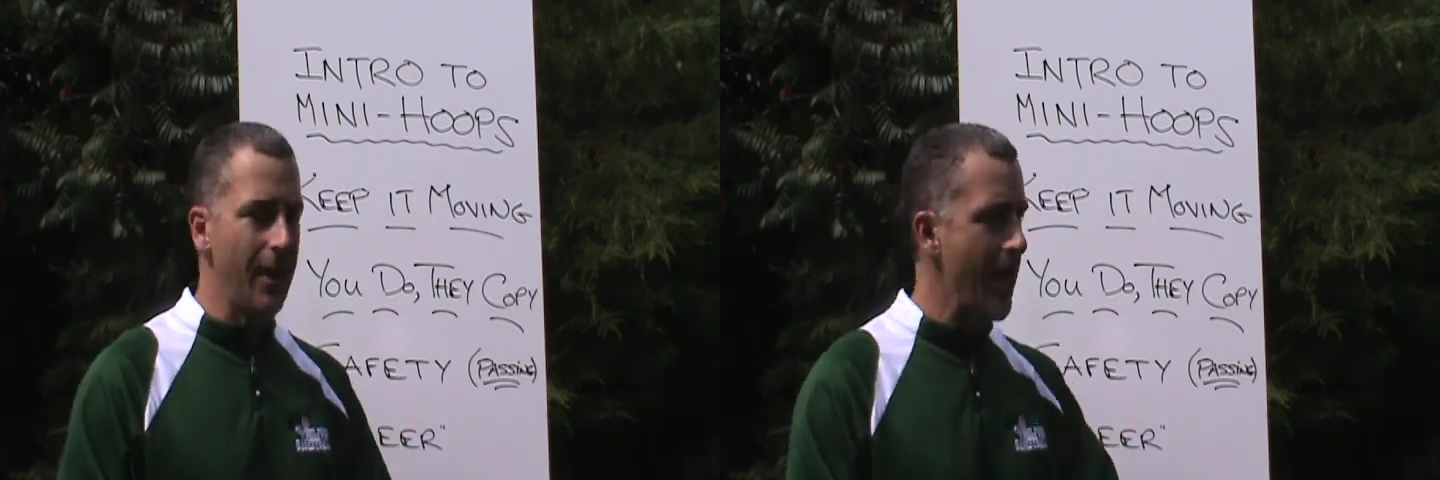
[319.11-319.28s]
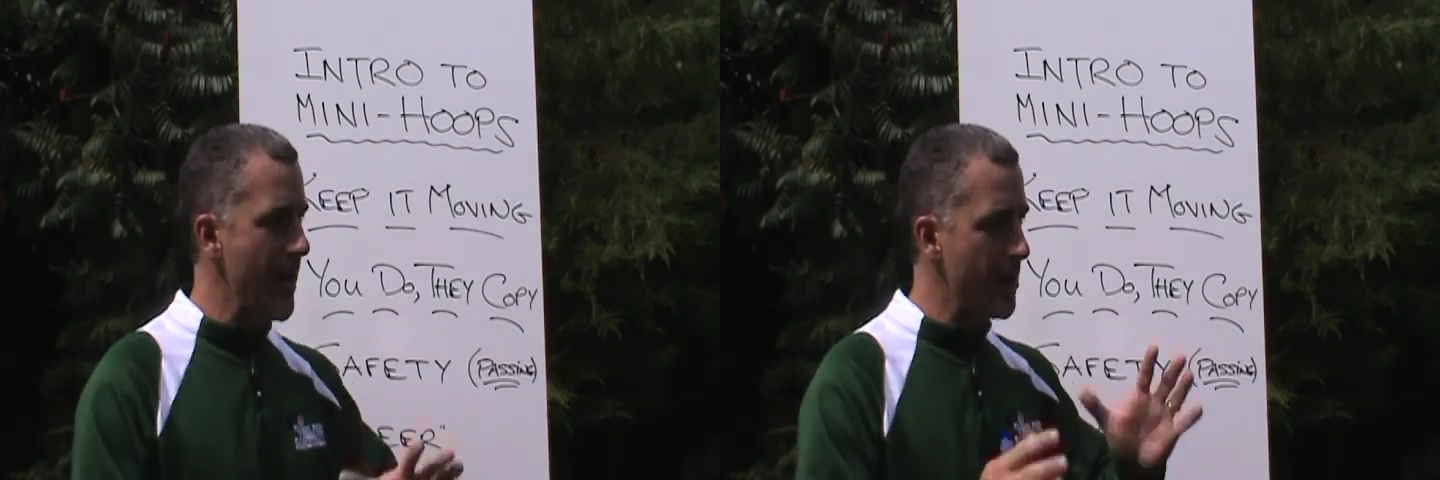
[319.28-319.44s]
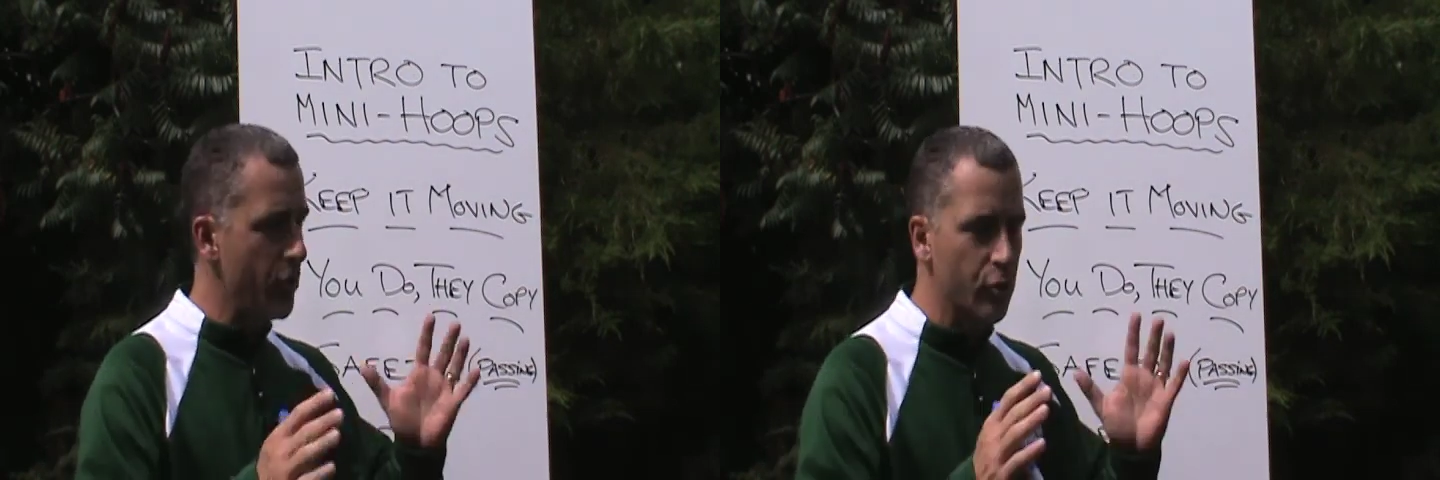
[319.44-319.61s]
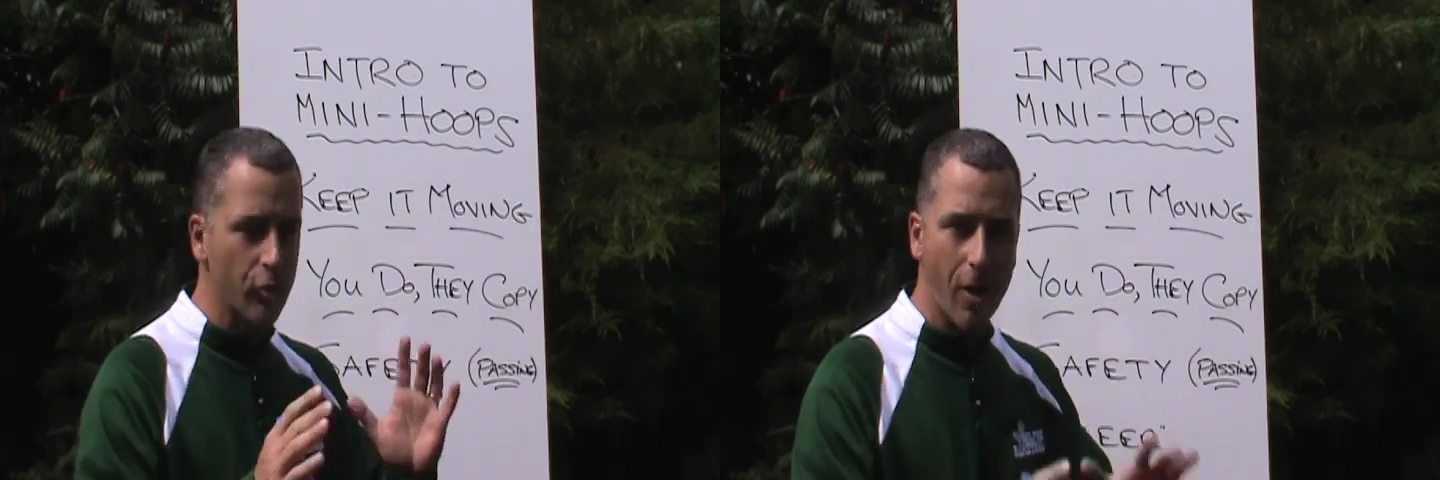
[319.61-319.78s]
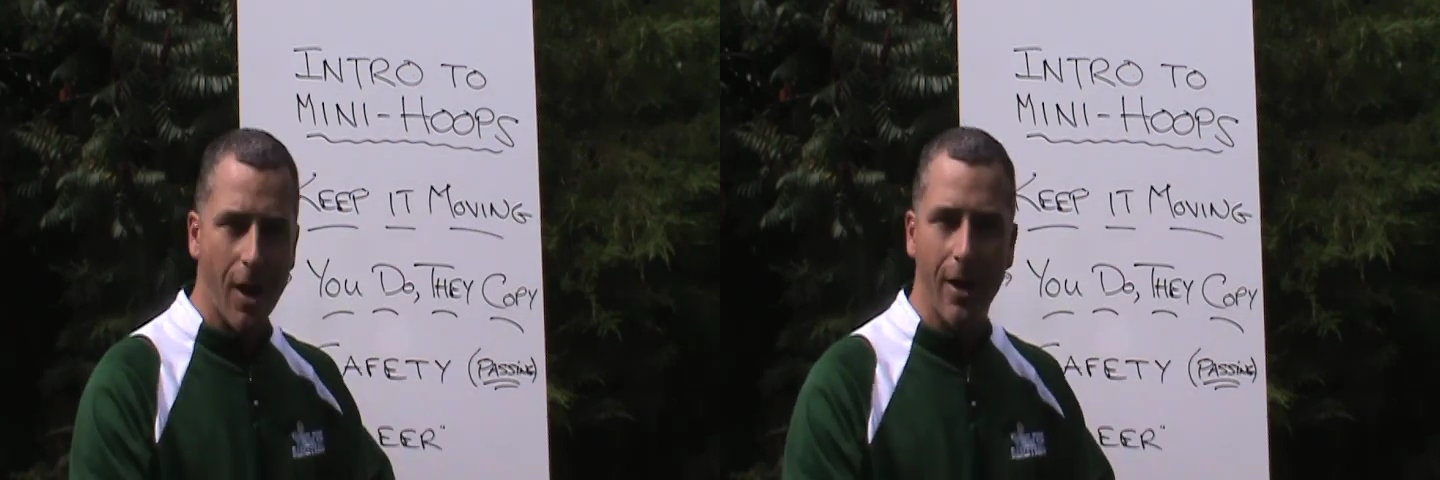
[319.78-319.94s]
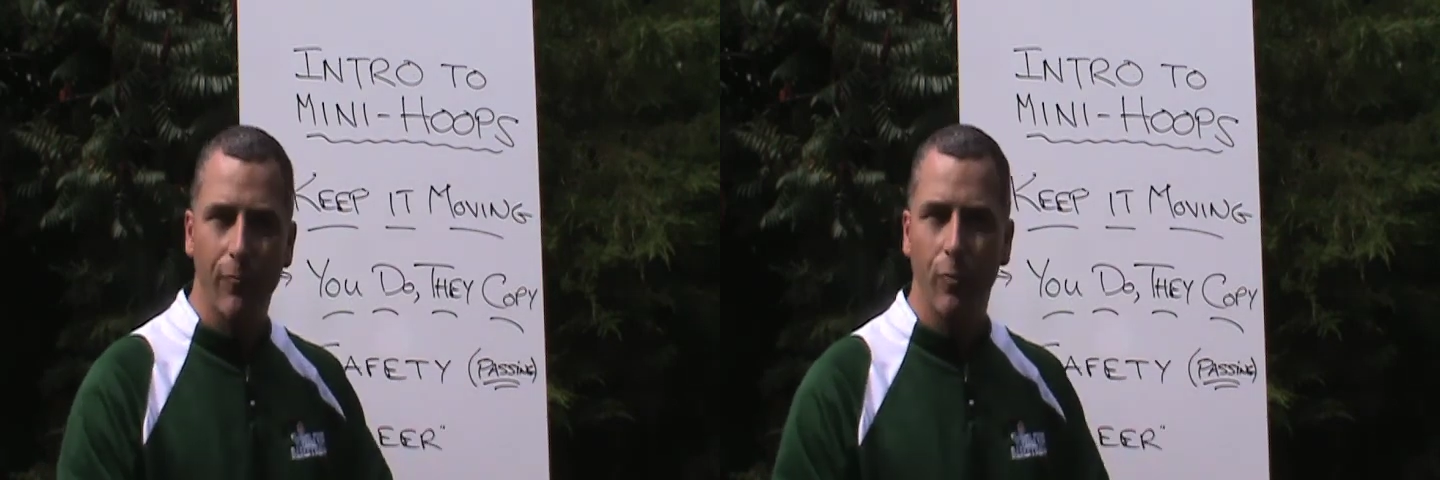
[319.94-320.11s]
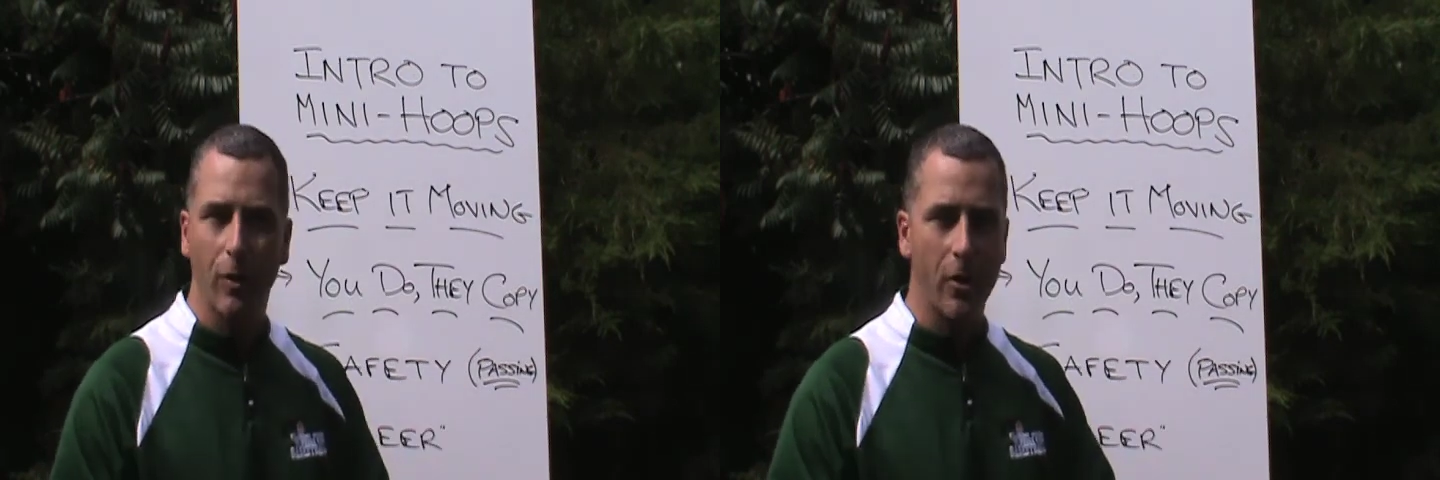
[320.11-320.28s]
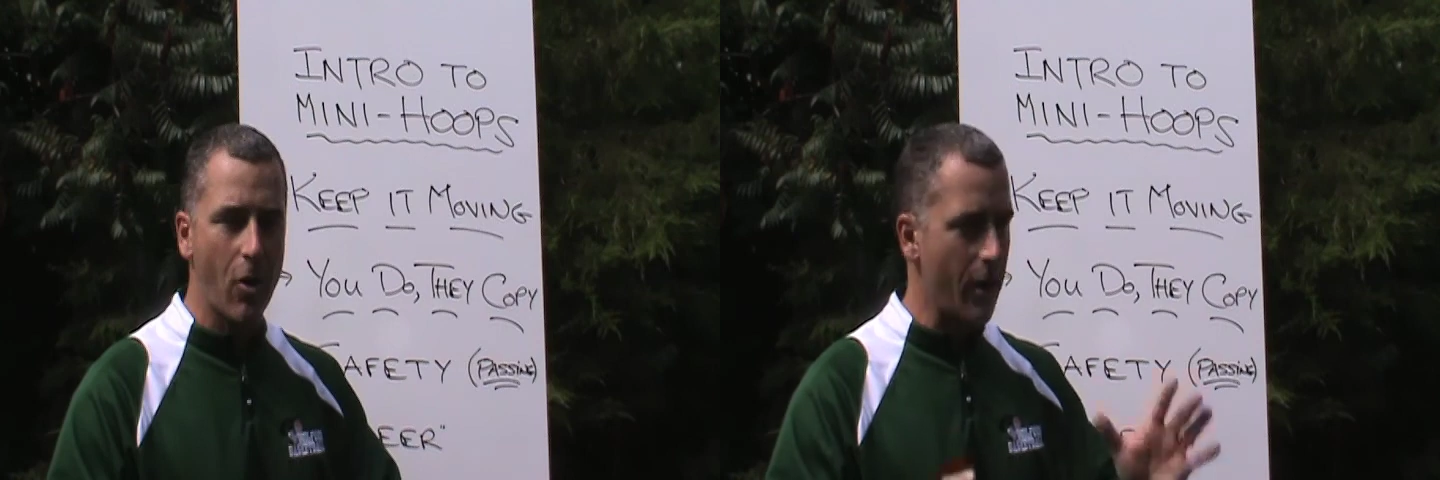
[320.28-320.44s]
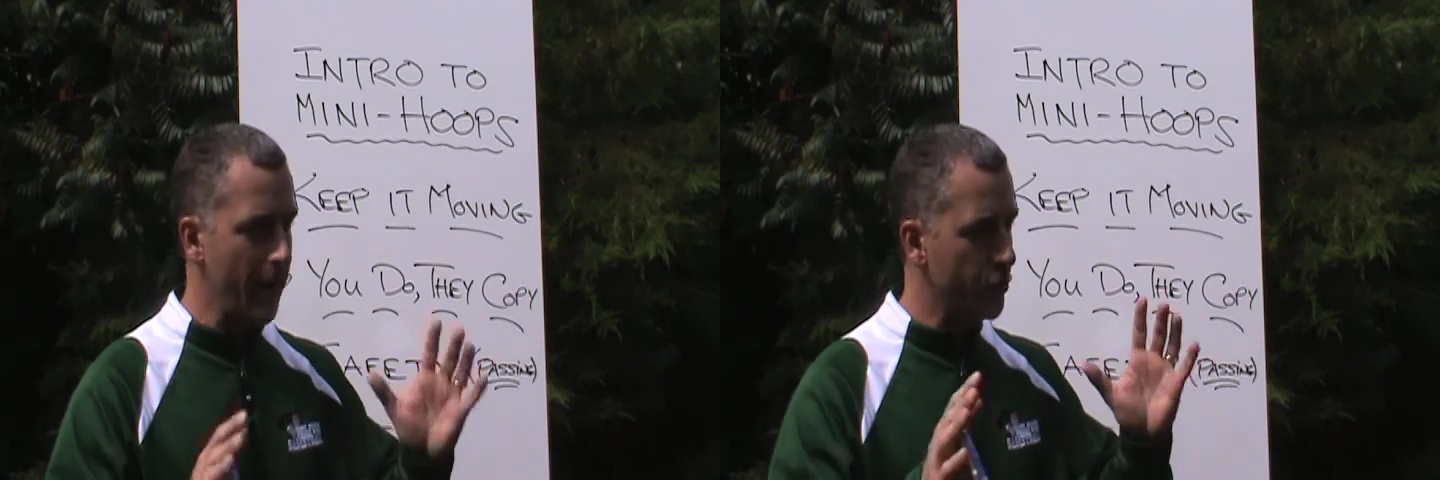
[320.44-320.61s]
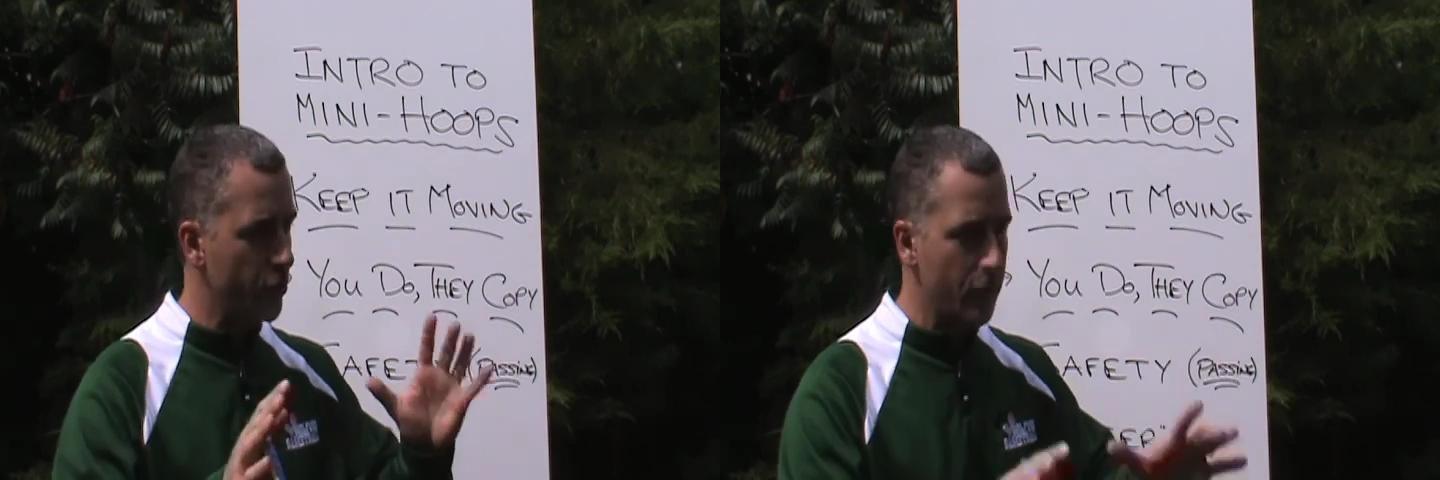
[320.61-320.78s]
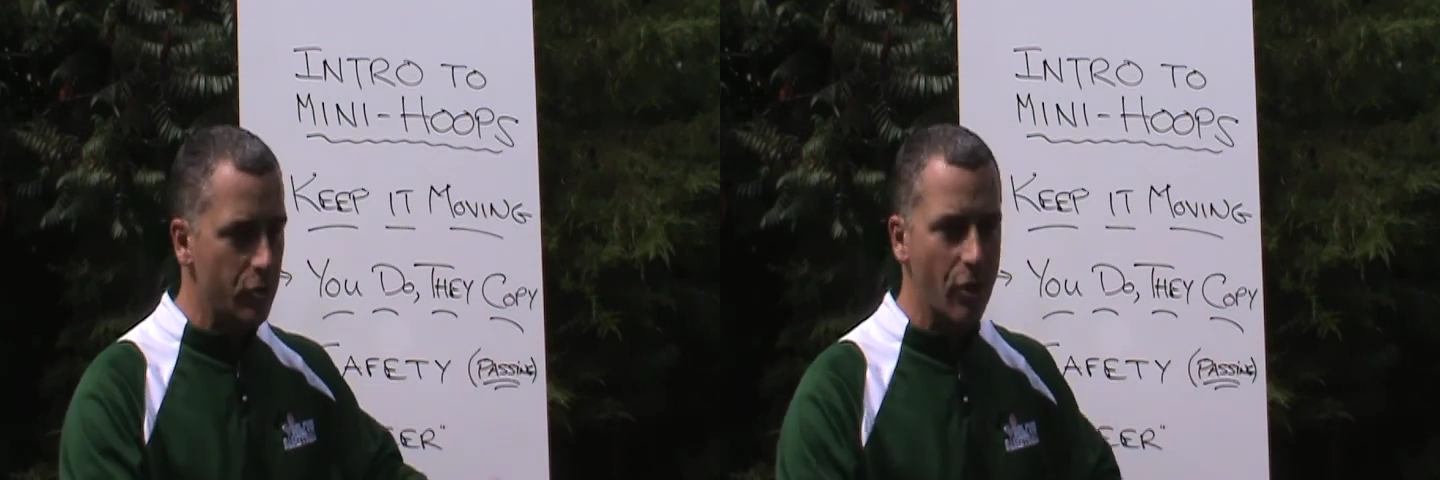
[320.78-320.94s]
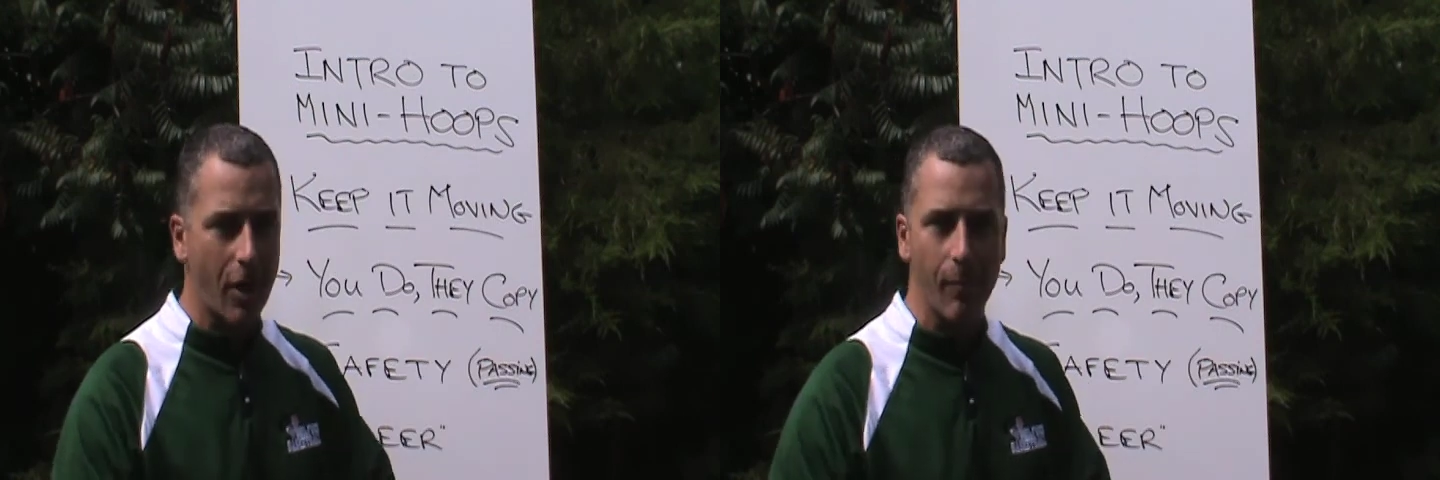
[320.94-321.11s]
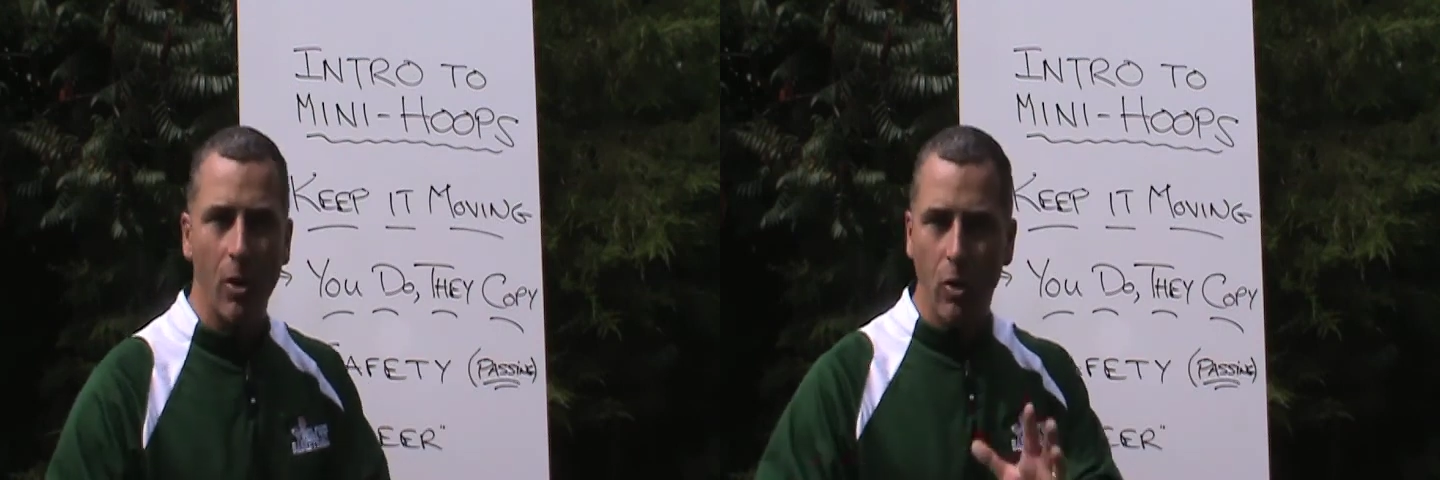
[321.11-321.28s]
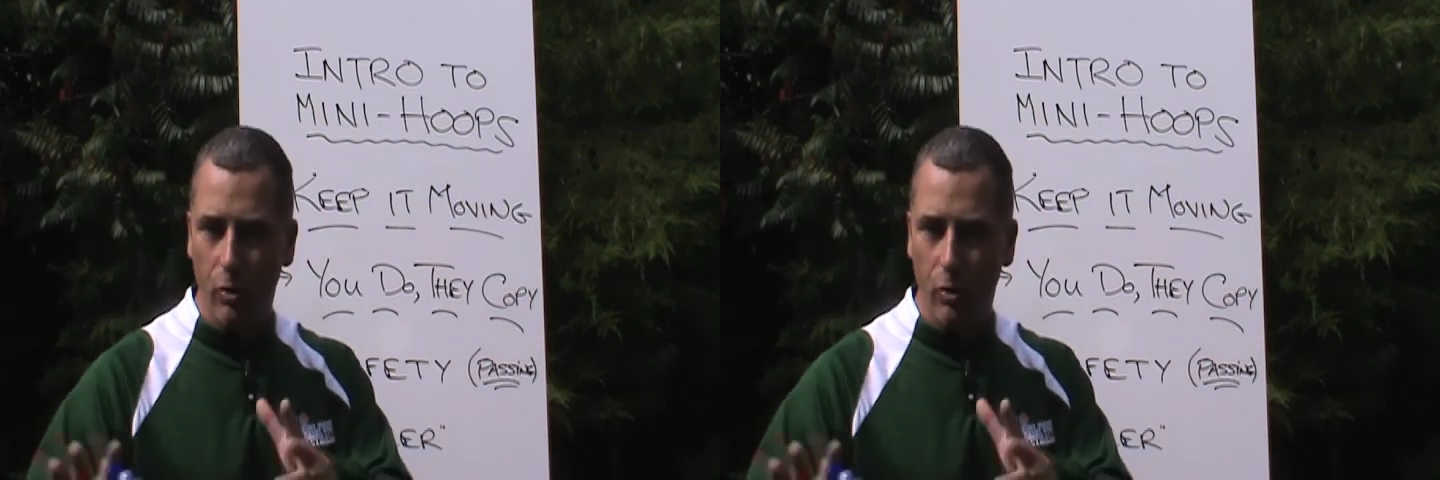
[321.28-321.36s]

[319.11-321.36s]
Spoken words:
Hey, you tried really hard. That's a good job.